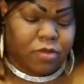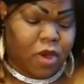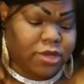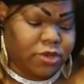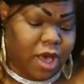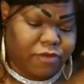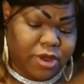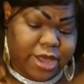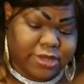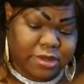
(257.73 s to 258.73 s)
All right, so I
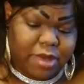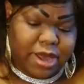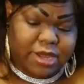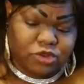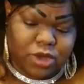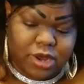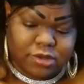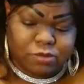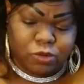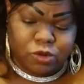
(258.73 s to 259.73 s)
feel like somebody is trying
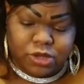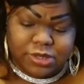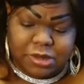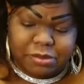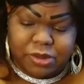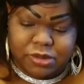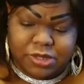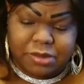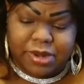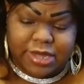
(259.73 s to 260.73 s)
to ruin your
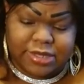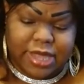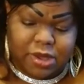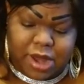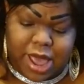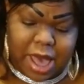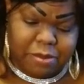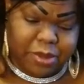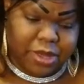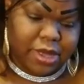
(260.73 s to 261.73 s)
stability, but that's not going to
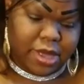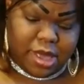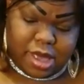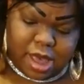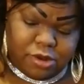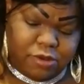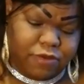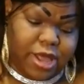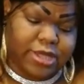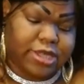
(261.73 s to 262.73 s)
happen. I do
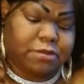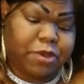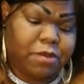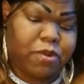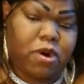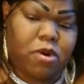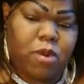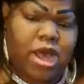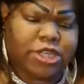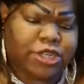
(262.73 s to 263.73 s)
feel like these people are
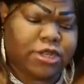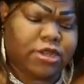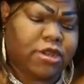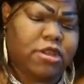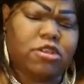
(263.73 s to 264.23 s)
watching,